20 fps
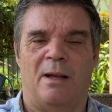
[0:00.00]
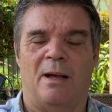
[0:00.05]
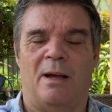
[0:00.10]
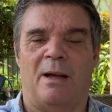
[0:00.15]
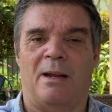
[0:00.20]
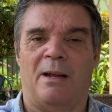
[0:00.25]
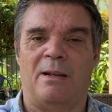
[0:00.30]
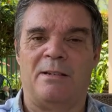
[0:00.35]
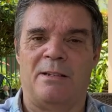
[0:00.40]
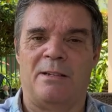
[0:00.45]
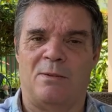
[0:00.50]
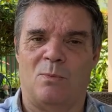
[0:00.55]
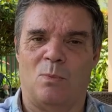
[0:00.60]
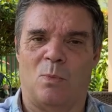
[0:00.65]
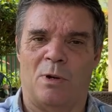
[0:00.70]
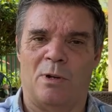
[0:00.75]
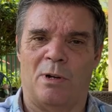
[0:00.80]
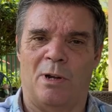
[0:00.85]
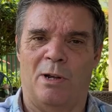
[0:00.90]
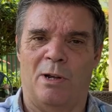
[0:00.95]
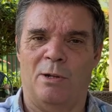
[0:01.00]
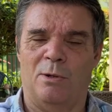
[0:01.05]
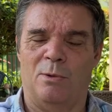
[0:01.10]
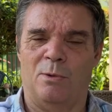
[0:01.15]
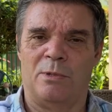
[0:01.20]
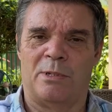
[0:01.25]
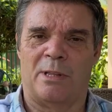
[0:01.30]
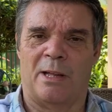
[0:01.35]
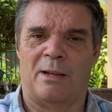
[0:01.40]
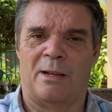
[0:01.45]
and I didn't want to
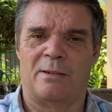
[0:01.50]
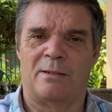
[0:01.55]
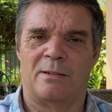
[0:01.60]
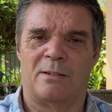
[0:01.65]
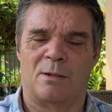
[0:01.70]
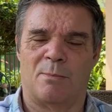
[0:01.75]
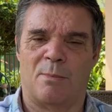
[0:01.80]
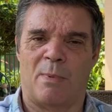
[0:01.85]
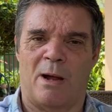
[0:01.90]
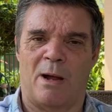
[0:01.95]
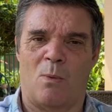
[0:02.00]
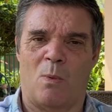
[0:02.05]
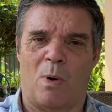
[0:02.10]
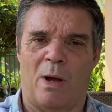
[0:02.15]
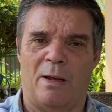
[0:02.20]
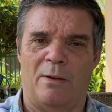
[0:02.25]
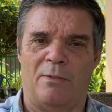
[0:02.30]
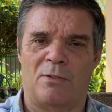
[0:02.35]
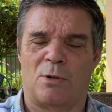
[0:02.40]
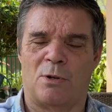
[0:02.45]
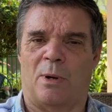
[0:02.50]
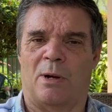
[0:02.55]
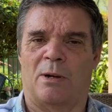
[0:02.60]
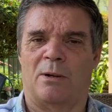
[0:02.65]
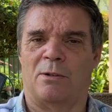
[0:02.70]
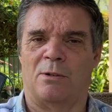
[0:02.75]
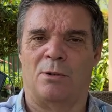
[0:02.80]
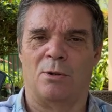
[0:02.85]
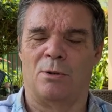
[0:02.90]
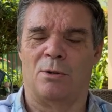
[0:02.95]
lose that to my wife, so I
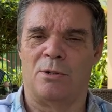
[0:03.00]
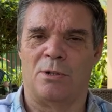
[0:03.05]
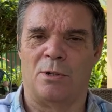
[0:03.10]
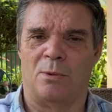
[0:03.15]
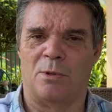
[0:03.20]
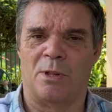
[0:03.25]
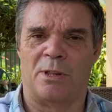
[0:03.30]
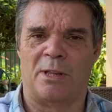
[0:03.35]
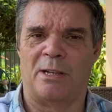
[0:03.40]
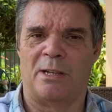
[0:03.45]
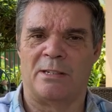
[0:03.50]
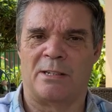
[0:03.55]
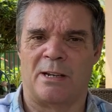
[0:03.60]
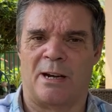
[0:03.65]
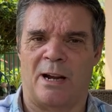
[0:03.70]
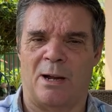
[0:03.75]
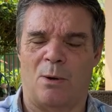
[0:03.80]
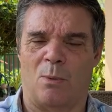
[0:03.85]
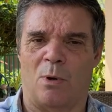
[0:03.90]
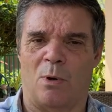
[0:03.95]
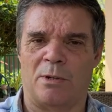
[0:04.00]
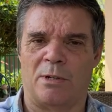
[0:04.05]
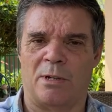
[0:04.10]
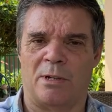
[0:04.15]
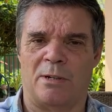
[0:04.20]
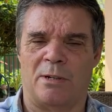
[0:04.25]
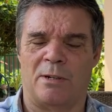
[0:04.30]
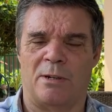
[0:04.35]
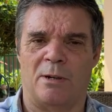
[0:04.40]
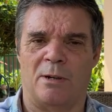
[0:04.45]
could go and do the things that I
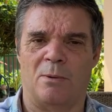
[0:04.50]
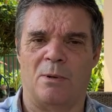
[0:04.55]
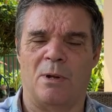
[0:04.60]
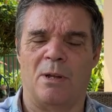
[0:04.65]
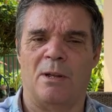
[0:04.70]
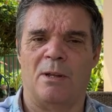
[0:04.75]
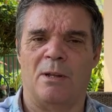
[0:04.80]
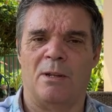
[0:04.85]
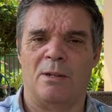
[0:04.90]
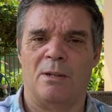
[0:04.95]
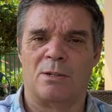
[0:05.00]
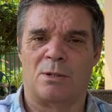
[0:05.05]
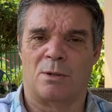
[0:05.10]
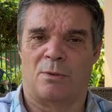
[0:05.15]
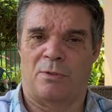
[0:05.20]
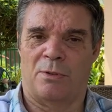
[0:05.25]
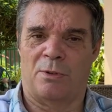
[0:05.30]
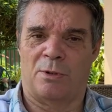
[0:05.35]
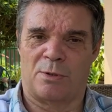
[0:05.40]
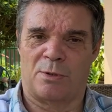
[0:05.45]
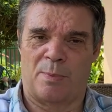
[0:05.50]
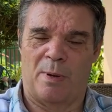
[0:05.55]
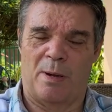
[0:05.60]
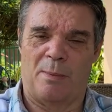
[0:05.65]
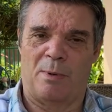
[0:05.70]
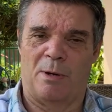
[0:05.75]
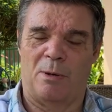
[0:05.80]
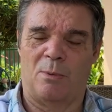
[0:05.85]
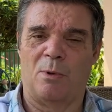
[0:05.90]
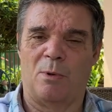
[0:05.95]
wanted to do. So for those
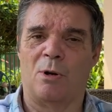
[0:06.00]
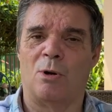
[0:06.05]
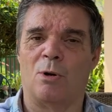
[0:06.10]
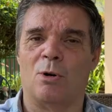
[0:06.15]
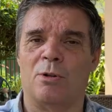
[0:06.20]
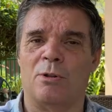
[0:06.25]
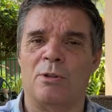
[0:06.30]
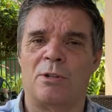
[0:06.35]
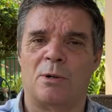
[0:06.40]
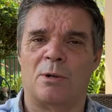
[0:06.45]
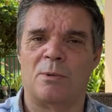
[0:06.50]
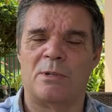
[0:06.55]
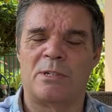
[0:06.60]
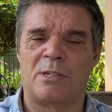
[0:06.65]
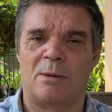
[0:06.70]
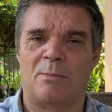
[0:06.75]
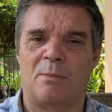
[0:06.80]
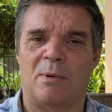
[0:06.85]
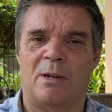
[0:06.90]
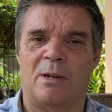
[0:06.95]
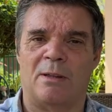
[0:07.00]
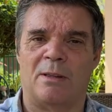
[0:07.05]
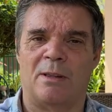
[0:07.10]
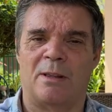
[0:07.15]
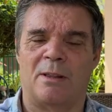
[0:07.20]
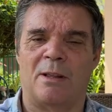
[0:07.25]
people who are going through a similar,